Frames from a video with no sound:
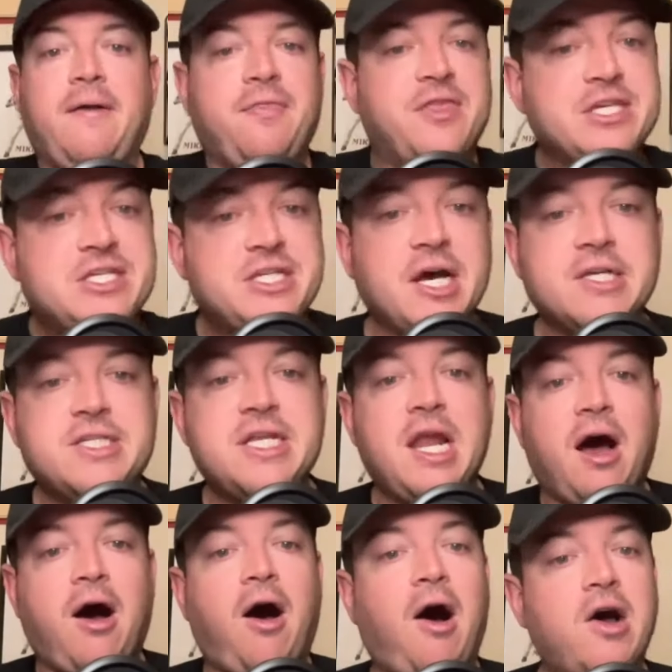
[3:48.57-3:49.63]
This doesn't
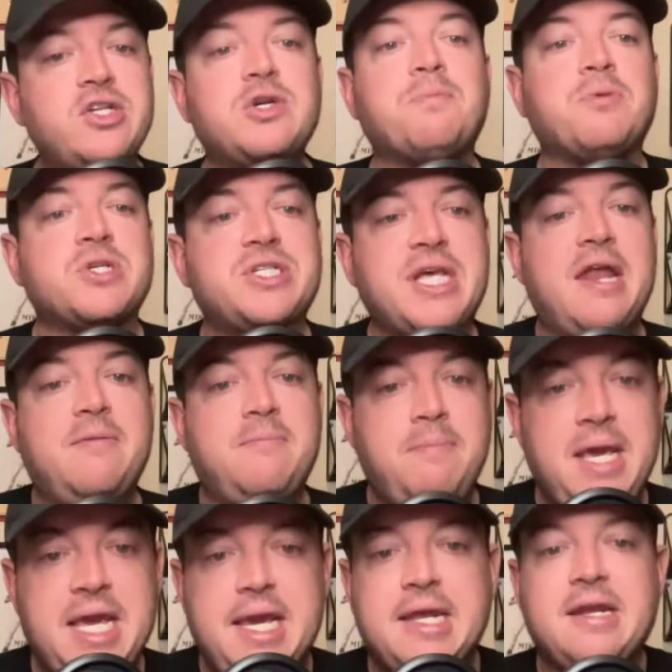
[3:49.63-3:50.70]
one hundred percent
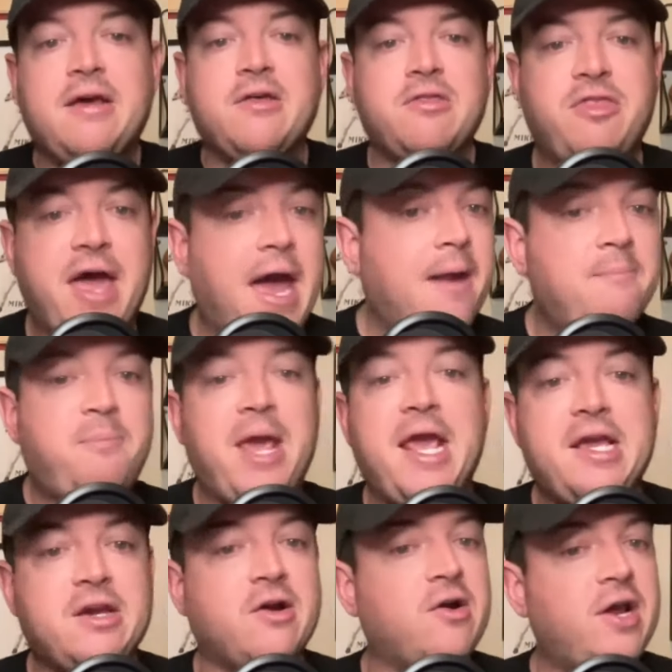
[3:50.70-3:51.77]
mean that
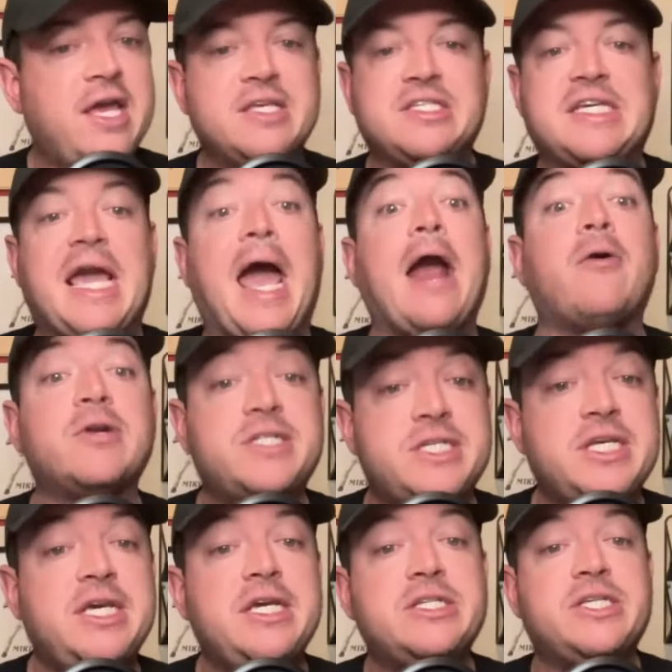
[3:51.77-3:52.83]
Baker is
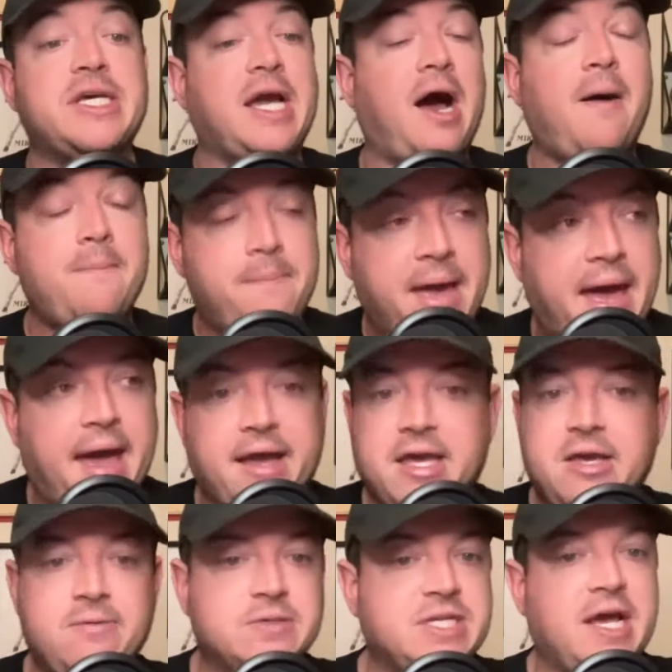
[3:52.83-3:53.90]
guaranteed to come back.
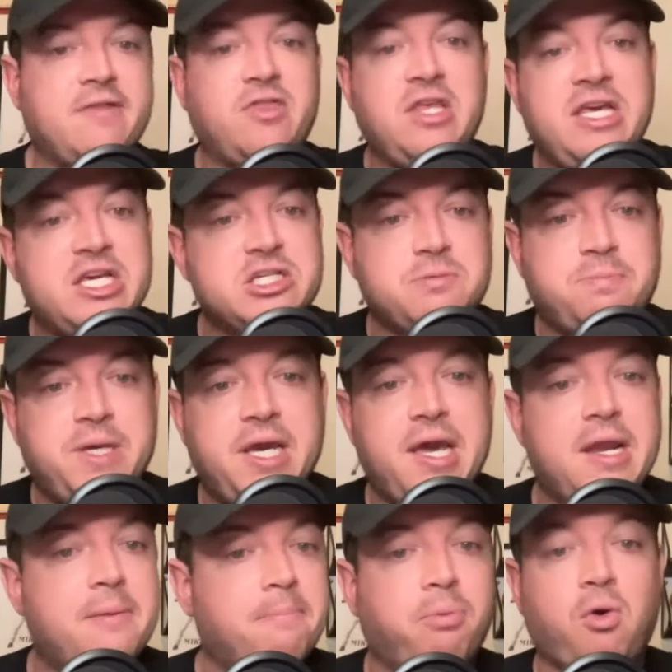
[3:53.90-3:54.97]
He was at the E S P
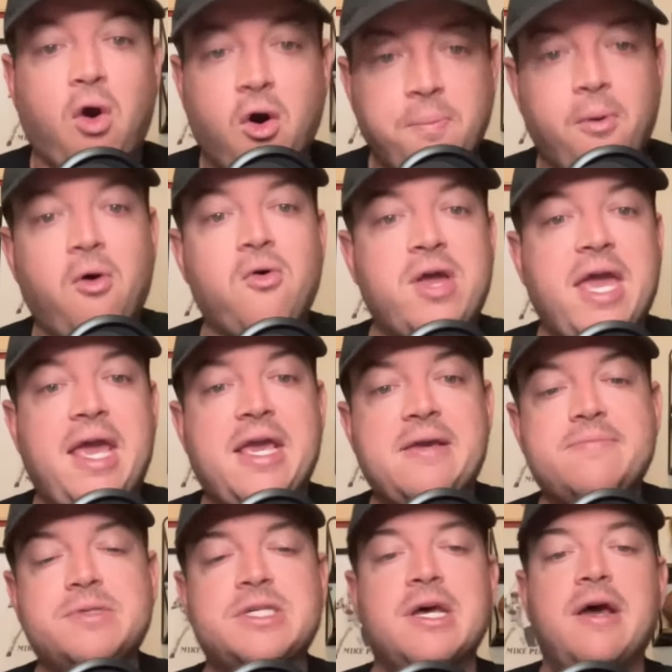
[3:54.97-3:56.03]
N Pro Bowl
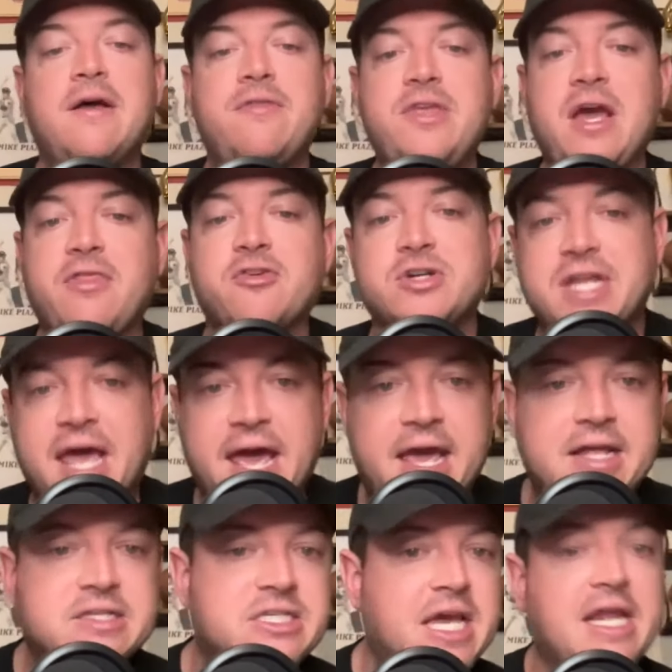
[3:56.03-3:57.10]
games the other
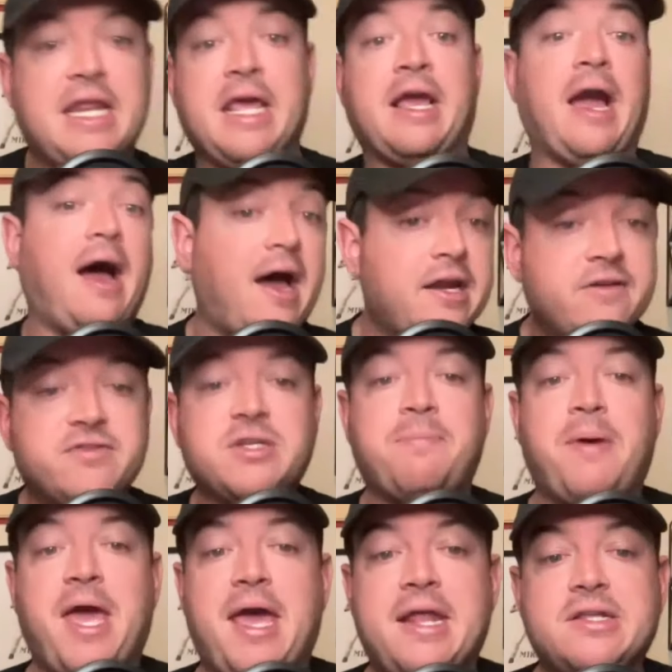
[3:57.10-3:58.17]
day and said it kind of
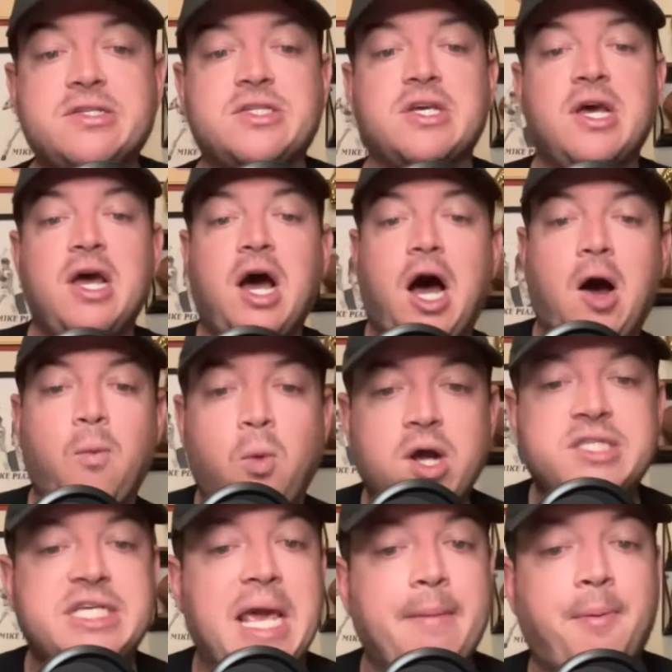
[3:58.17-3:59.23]
depends on
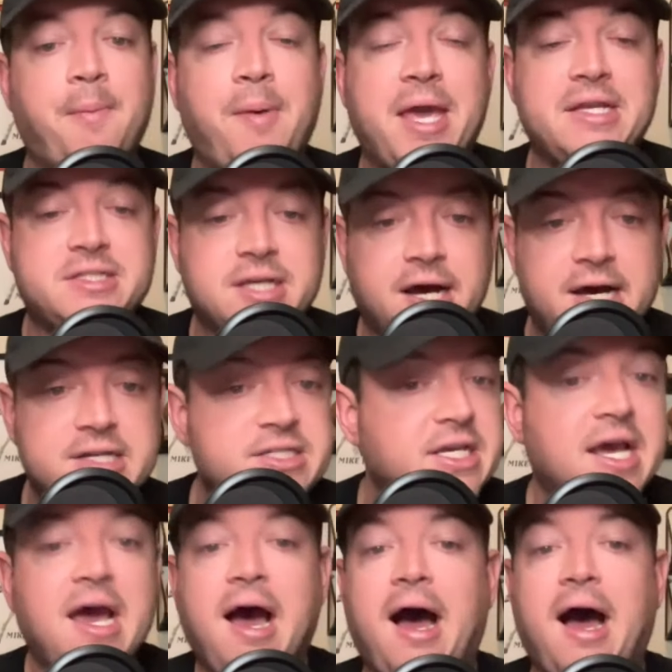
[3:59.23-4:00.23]
what Tampa Bay does.